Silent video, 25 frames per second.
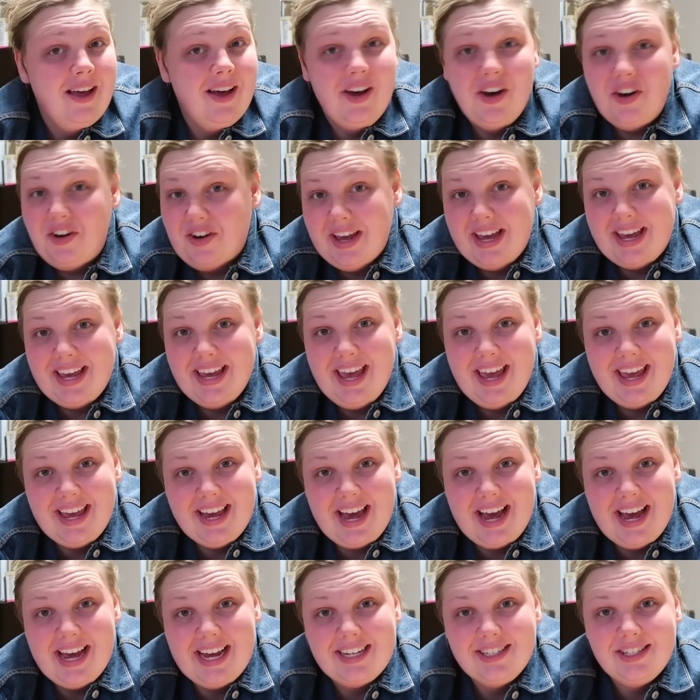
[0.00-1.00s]
Okay, hey
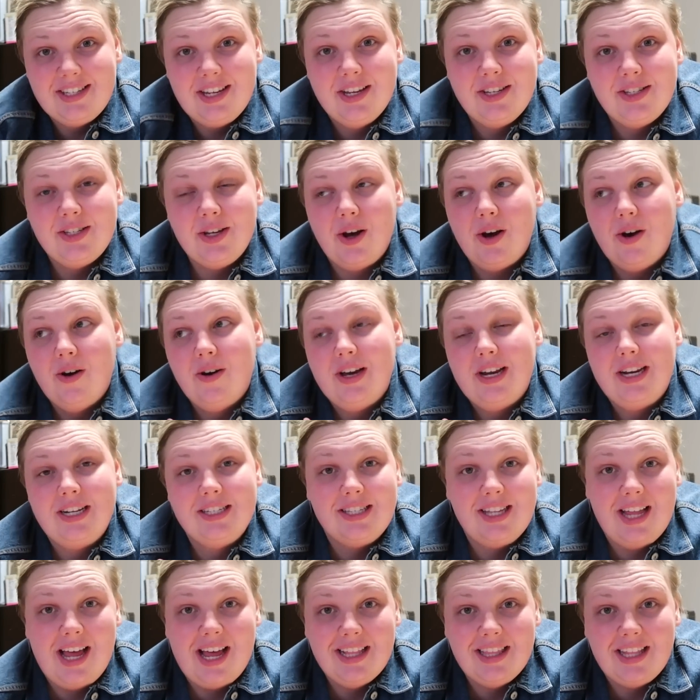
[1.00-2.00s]
guys, so it is
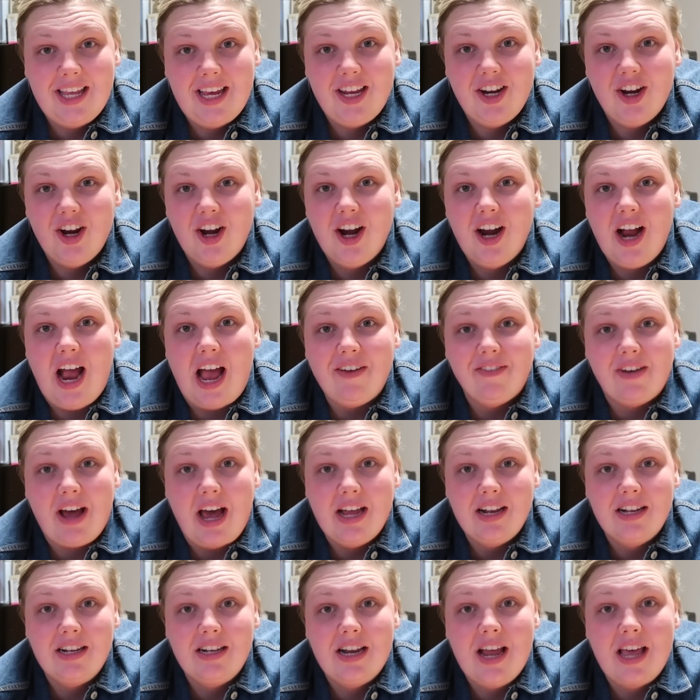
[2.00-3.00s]
a lot later. I've
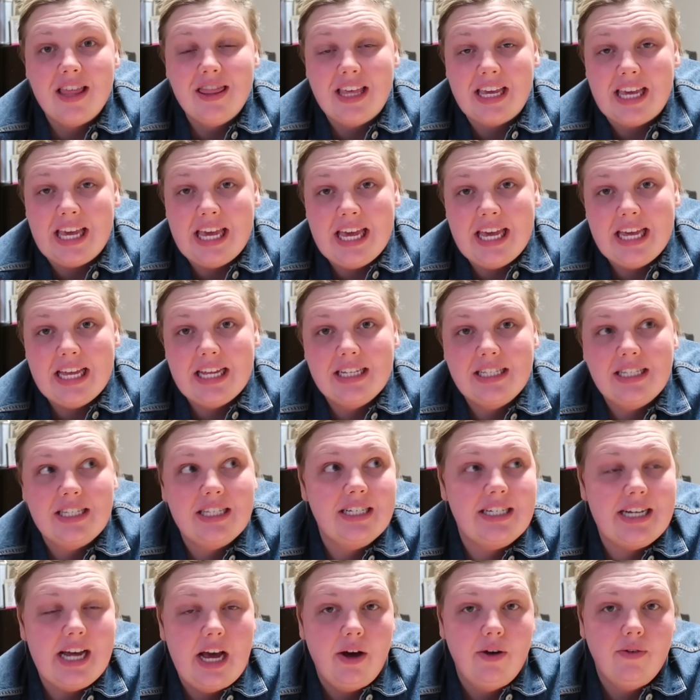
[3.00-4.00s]
gotten the kids
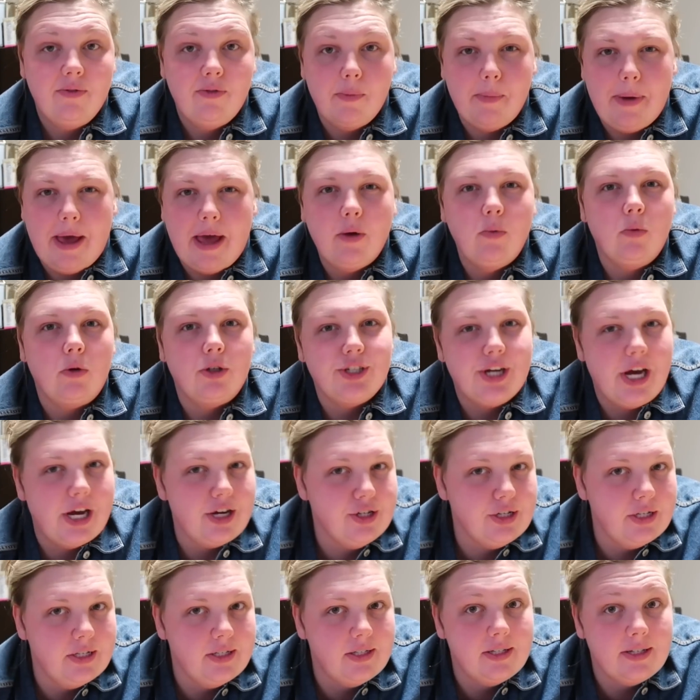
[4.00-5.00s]
down for bed while
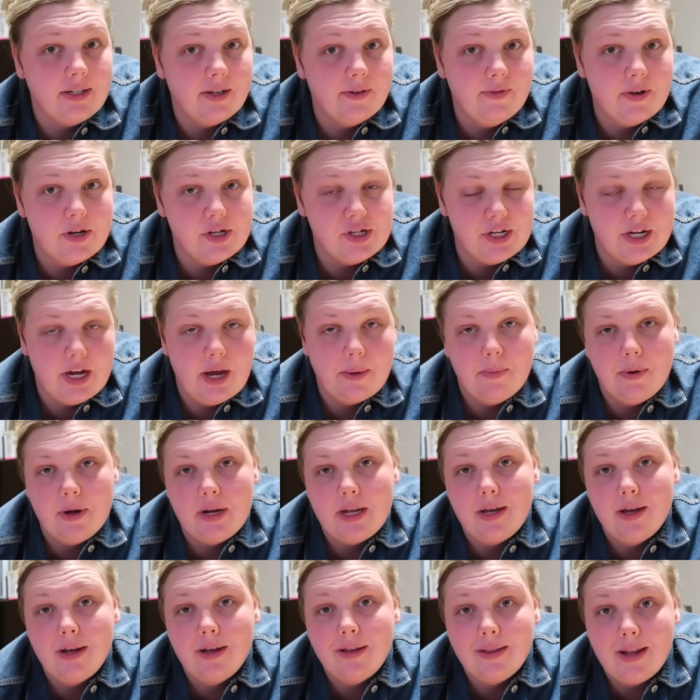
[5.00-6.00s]
Josh is still finishing up
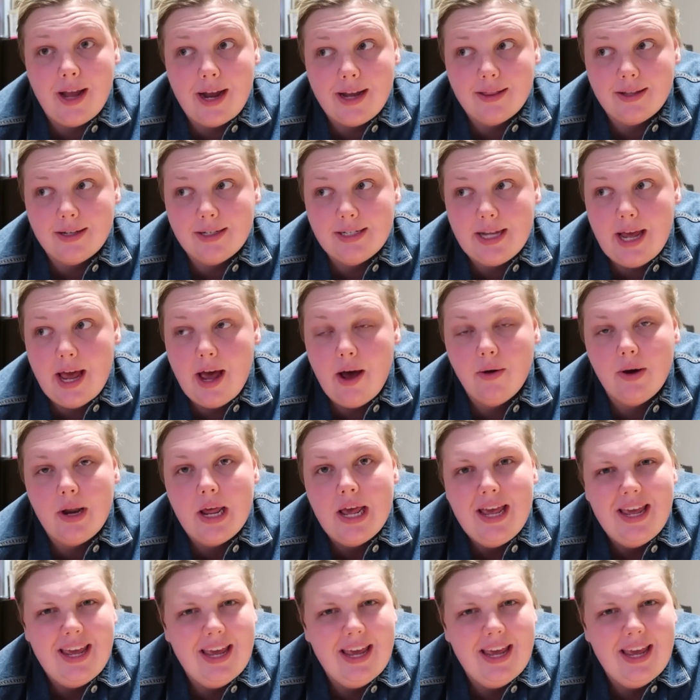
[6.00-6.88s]
putting Lila down.